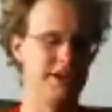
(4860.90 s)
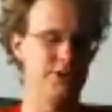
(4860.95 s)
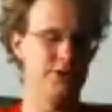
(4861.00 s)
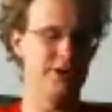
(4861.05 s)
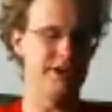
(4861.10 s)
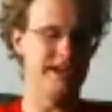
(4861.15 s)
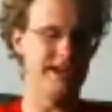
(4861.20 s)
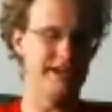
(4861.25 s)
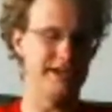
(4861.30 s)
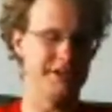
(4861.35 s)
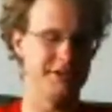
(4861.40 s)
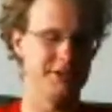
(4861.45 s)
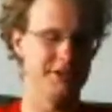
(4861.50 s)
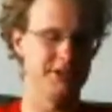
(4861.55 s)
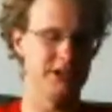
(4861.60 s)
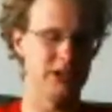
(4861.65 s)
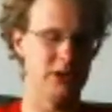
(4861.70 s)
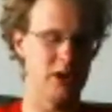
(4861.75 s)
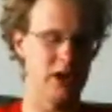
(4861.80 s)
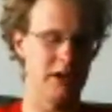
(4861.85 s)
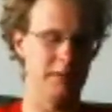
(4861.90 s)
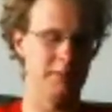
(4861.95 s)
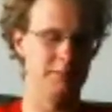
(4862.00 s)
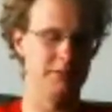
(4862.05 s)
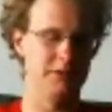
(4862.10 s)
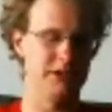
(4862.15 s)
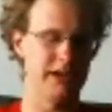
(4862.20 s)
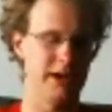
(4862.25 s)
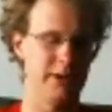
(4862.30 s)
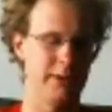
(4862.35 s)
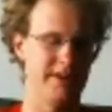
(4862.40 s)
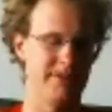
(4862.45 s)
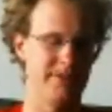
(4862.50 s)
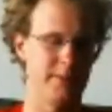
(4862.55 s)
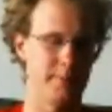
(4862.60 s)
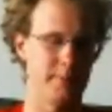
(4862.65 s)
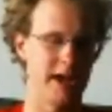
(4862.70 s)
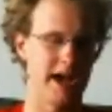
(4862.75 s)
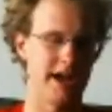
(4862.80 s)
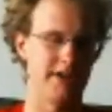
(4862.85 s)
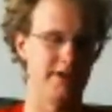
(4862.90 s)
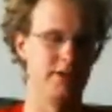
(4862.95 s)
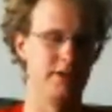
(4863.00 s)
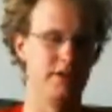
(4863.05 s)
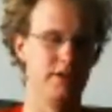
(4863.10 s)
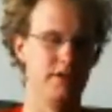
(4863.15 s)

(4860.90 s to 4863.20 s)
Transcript: Dota is, so I'll stay away from that.